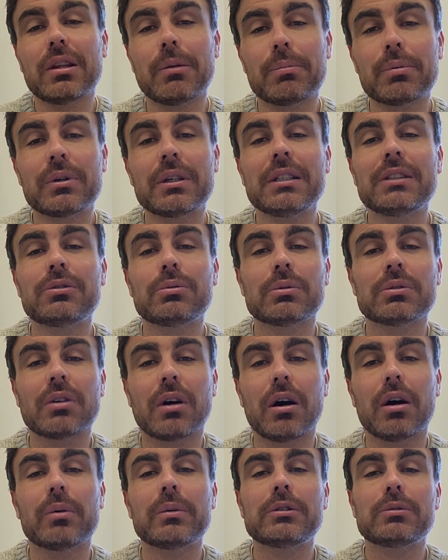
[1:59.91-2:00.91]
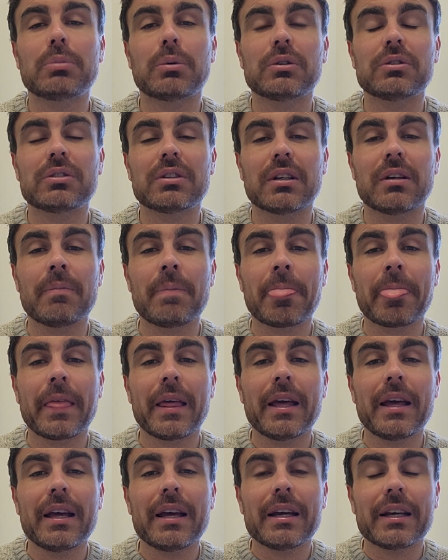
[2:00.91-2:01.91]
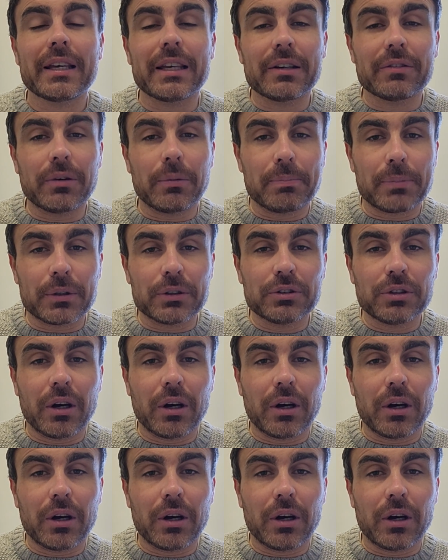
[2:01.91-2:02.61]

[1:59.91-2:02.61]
The priest was always supposed to give a burnt